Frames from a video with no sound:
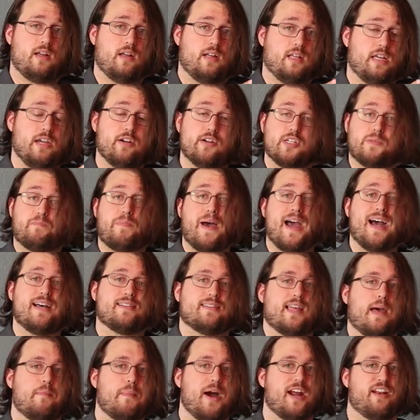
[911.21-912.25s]
years
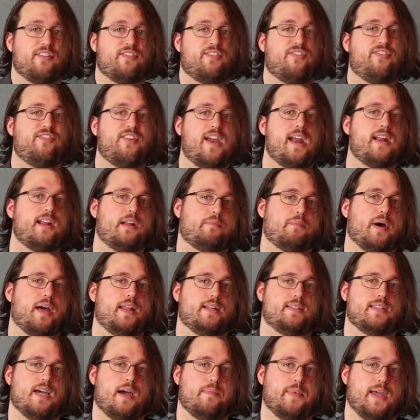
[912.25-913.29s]
past, that might have faded by
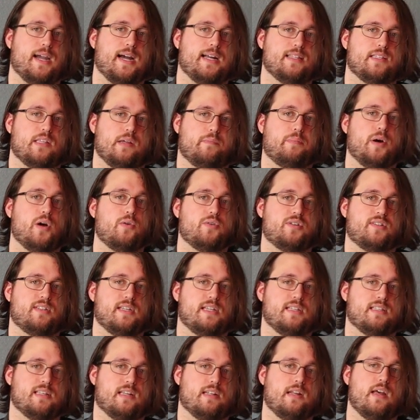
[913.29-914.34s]
the time they got to the
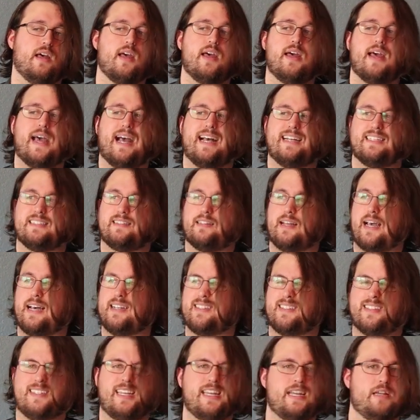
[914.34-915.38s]
postseason
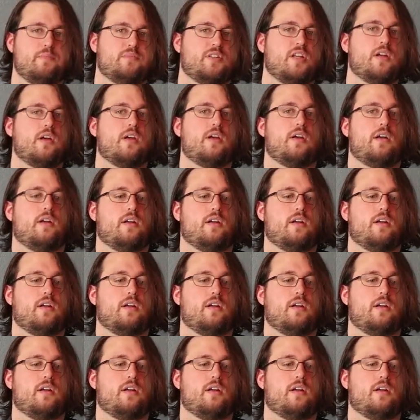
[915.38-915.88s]
as teams,